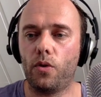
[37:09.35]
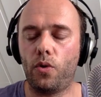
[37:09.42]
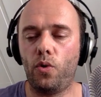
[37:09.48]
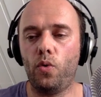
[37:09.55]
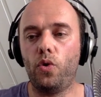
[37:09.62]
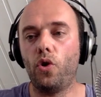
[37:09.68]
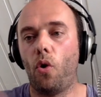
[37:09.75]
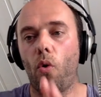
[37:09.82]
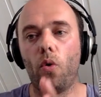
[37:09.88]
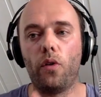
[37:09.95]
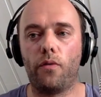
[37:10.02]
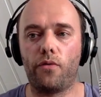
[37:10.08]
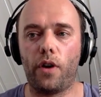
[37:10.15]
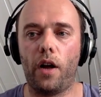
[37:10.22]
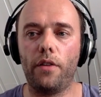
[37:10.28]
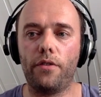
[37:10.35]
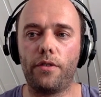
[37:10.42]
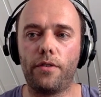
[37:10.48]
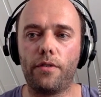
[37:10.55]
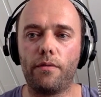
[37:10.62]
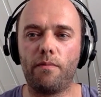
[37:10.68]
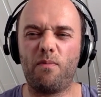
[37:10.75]
to the whole of
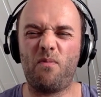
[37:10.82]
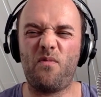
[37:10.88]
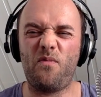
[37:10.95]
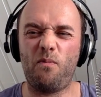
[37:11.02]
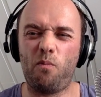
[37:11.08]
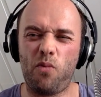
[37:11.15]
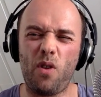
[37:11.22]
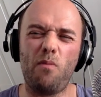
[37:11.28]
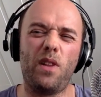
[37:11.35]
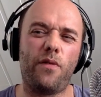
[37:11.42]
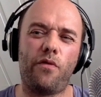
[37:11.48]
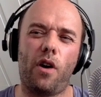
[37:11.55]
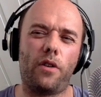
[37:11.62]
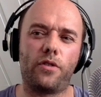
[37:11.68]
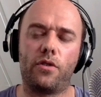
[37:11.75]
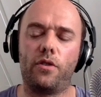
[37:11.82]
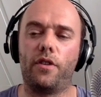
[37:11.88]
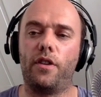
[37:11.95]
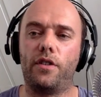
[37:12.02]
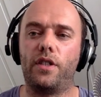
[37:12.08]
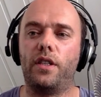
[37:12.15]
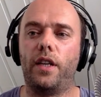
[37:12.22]
France, probably faster
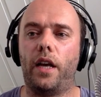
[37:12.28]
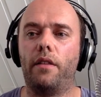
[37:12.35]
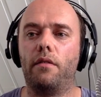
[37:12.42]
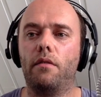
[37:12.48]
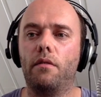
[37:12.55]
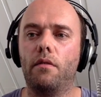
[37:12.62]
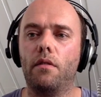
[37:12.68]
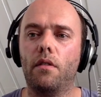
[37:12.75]
than a CDN,